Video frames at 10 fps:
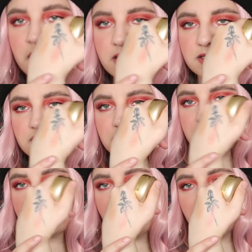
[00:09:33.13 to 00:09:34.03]
This is
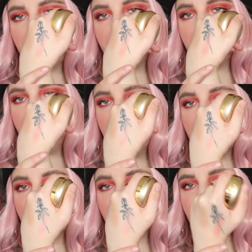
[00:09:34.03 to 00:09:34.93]
it right here.
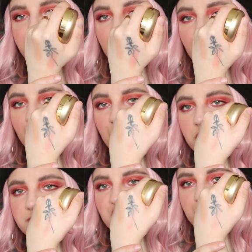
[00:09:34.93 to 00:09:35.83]
It's super
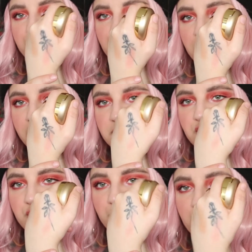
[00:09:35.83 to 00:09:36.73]
warm, super shiny,
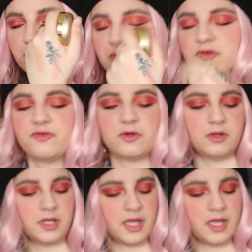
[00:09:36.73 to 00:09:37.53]
super beautiful,